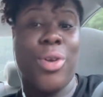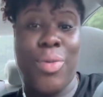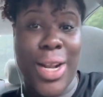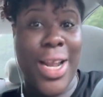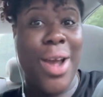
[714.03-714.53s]

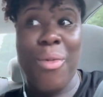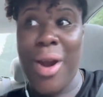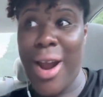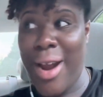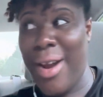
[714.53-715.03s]
in
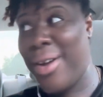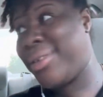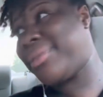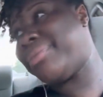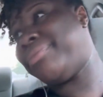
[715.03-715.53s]
that
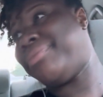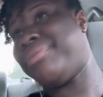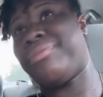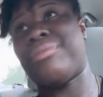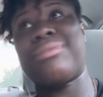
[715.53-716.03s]
word
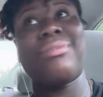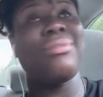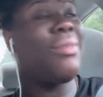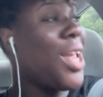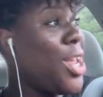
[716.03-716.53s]

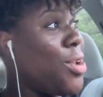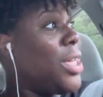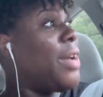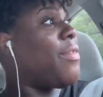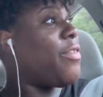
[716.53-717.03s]
and you
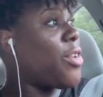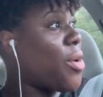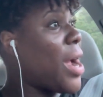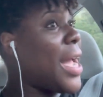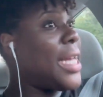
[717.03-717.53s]
living for
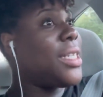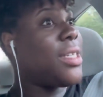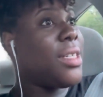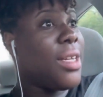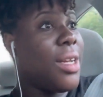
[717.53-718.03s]
Christ,